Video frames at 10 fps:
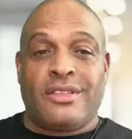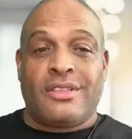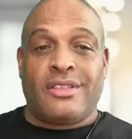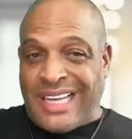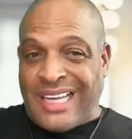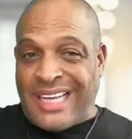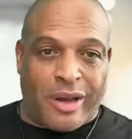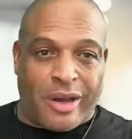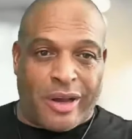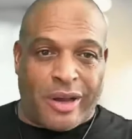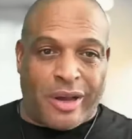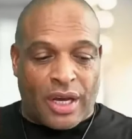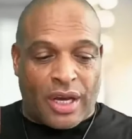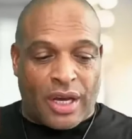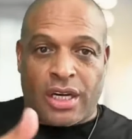Study the scriptures. You
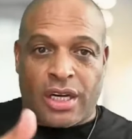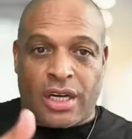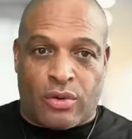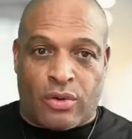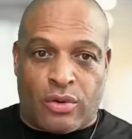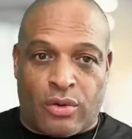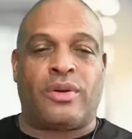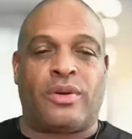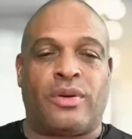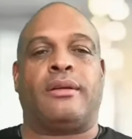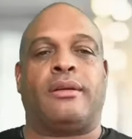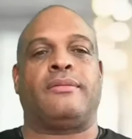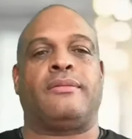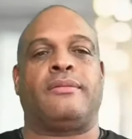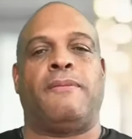can cook on new moon day.
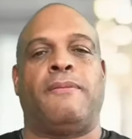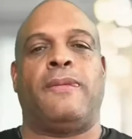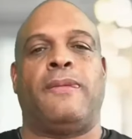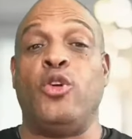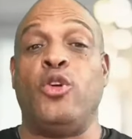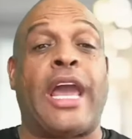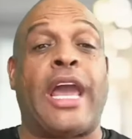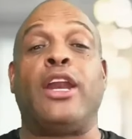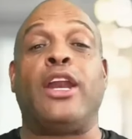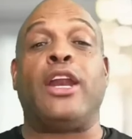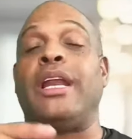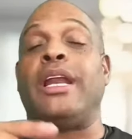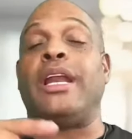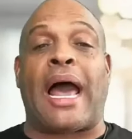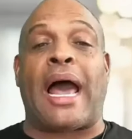You can't do
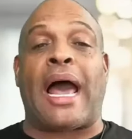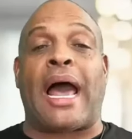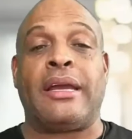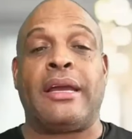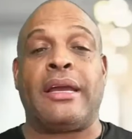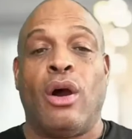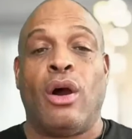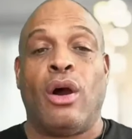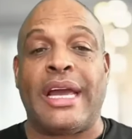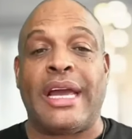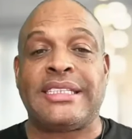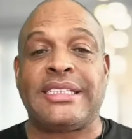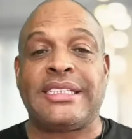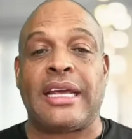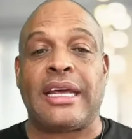any buying or any
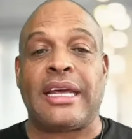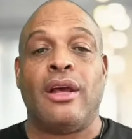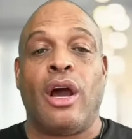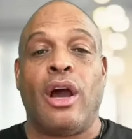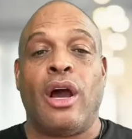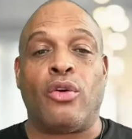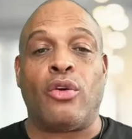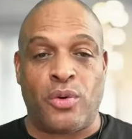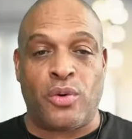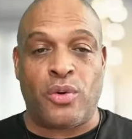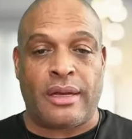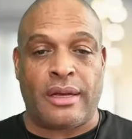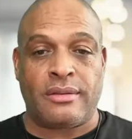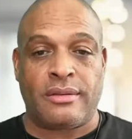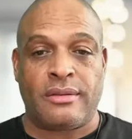selling on new moon day.
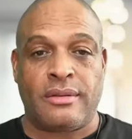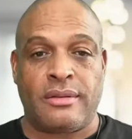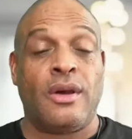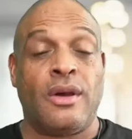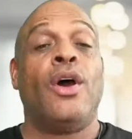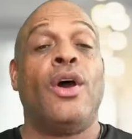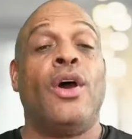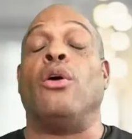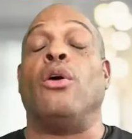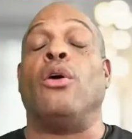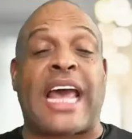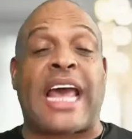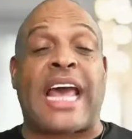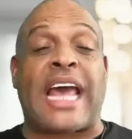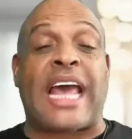On the
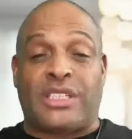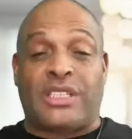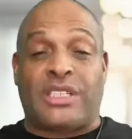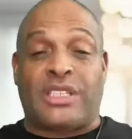Sabbath, which is